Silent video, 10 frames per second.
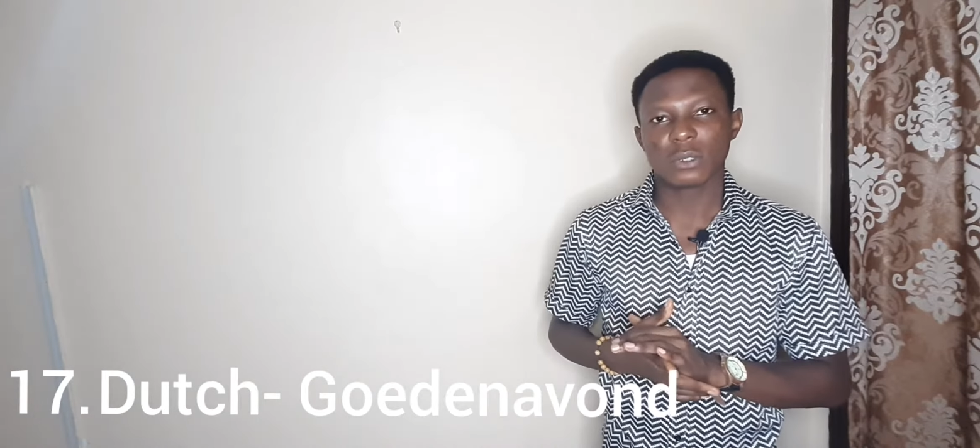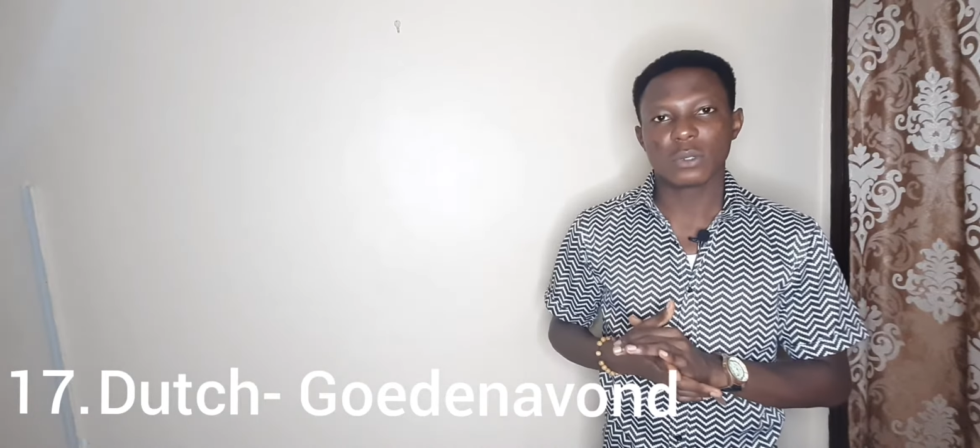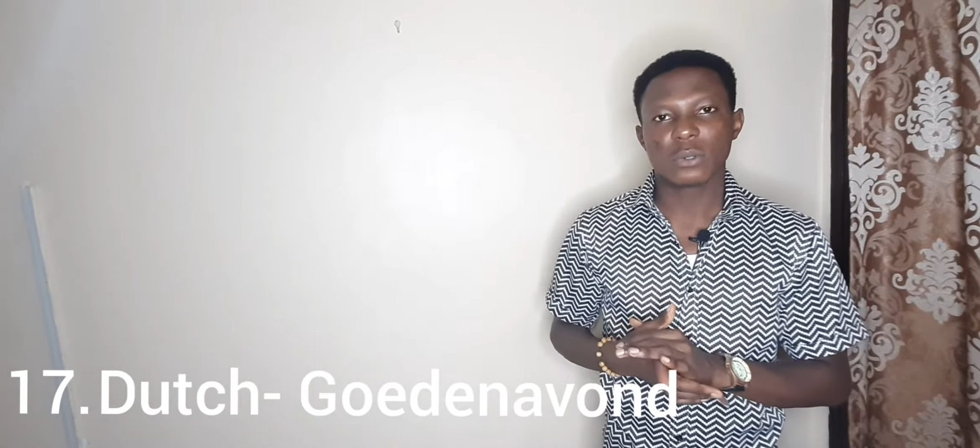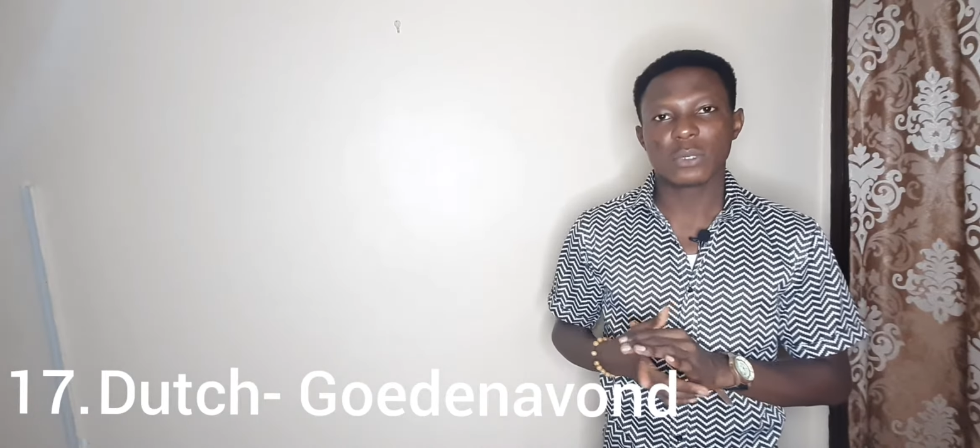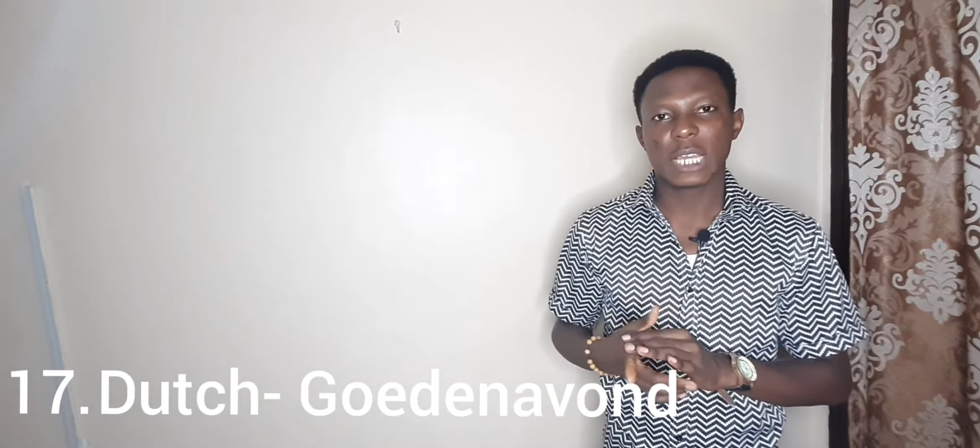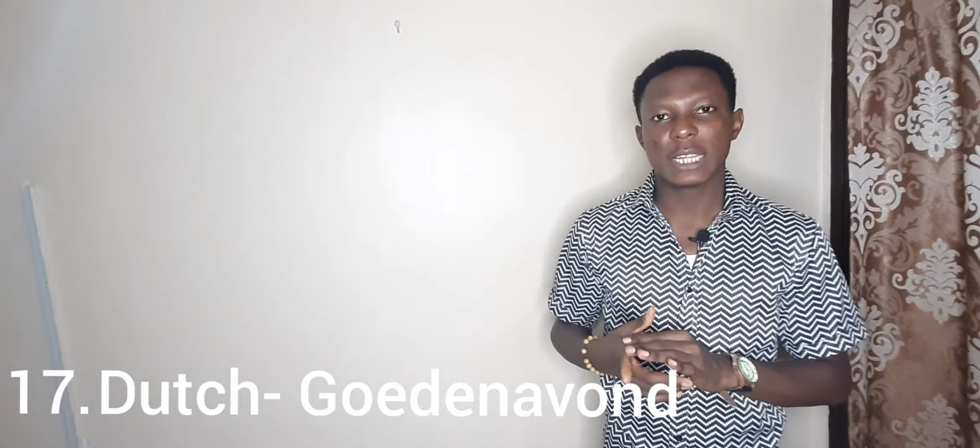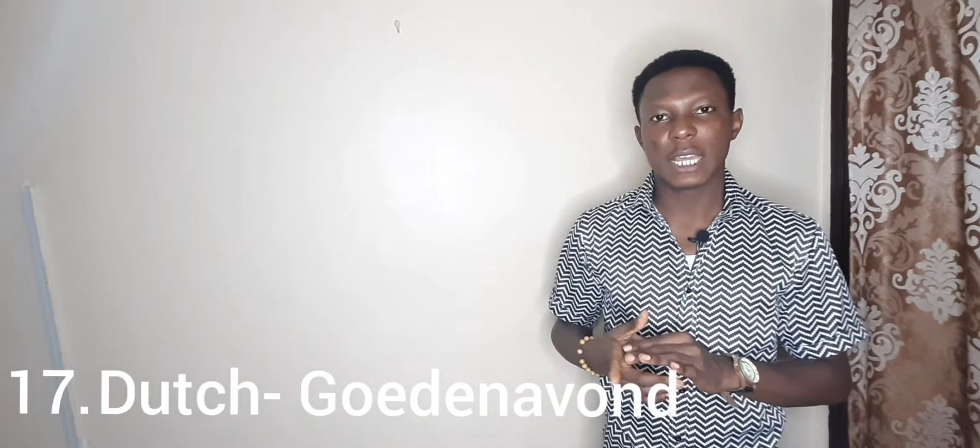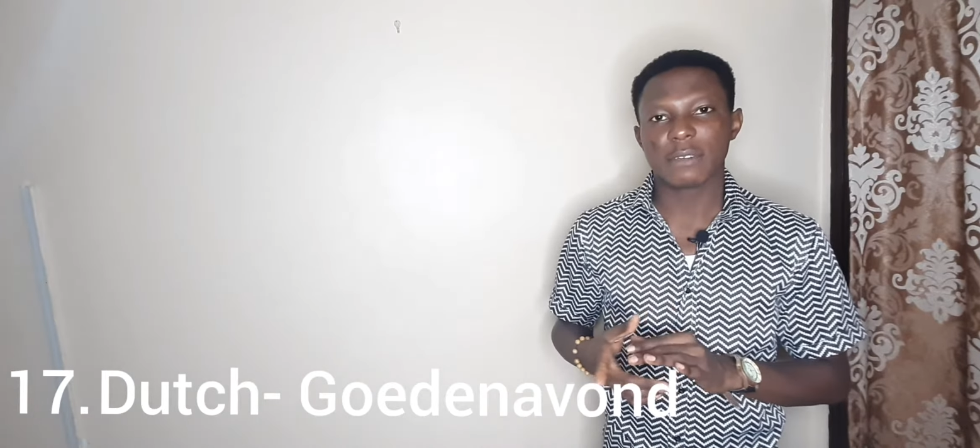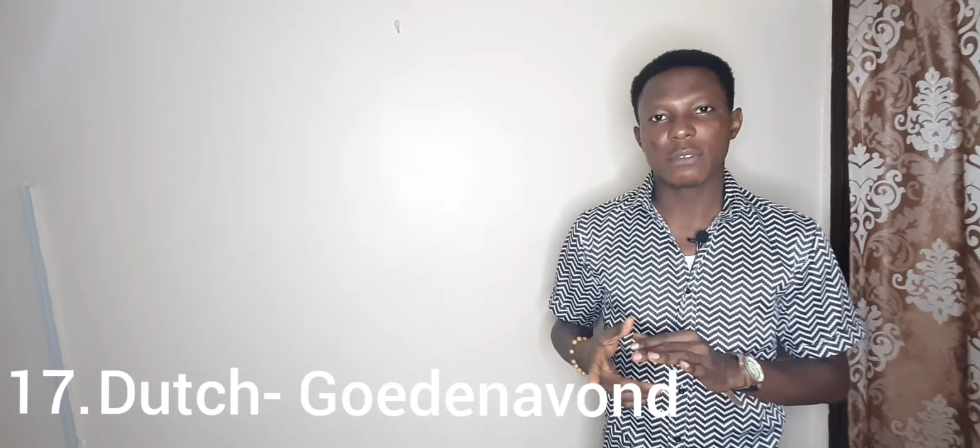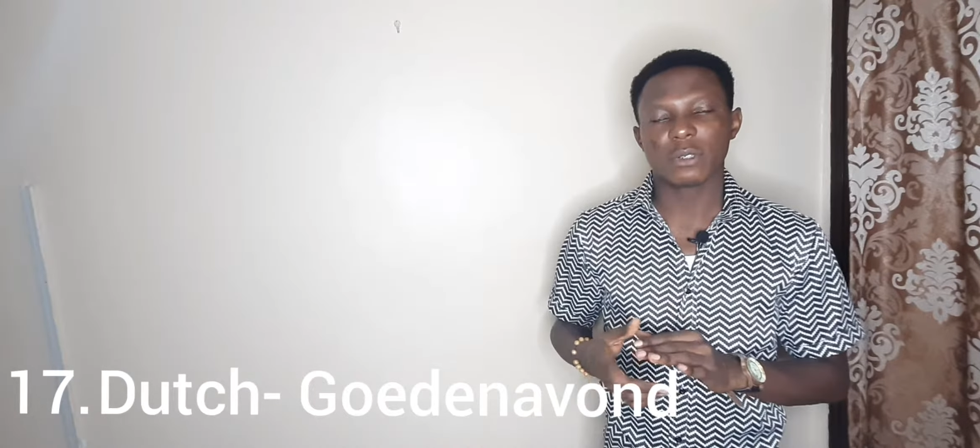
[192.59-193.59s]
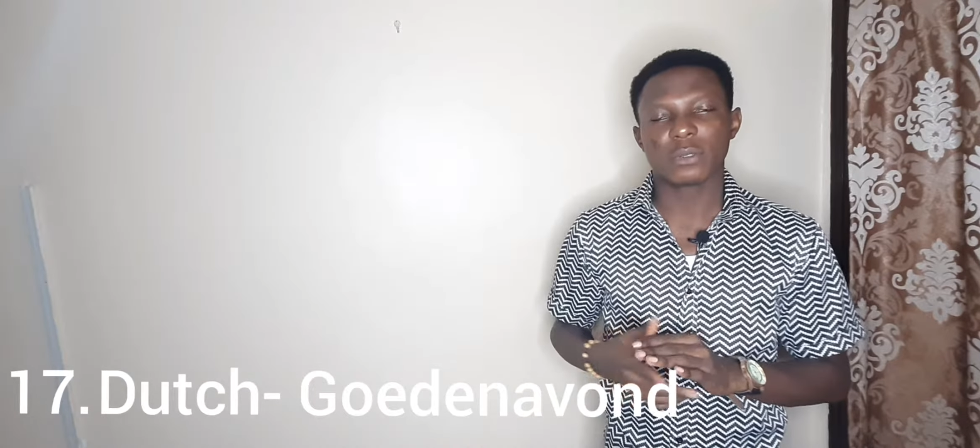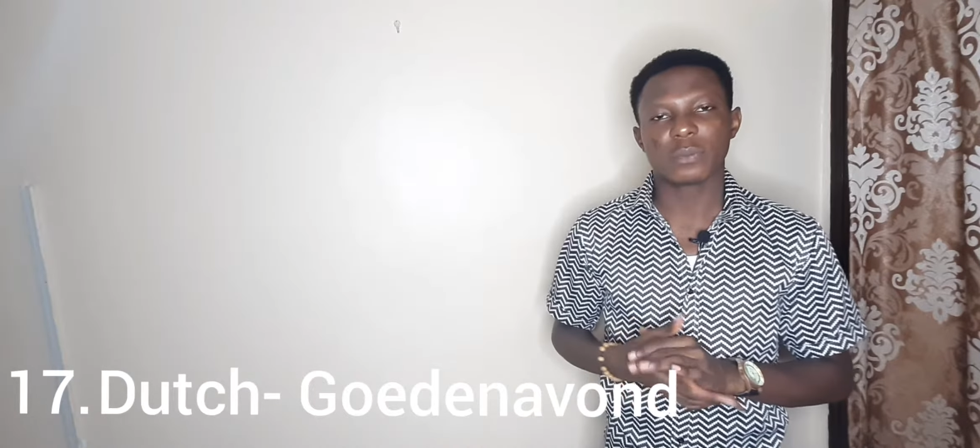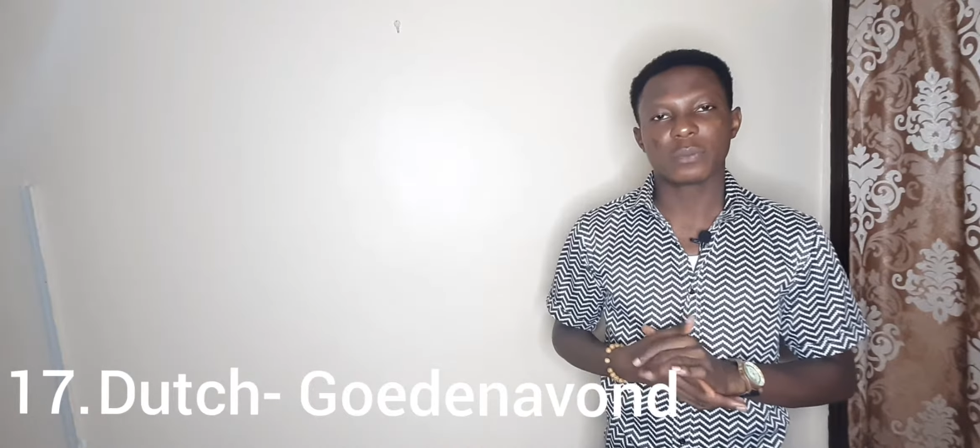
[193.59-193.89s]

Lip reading: Goedenavond.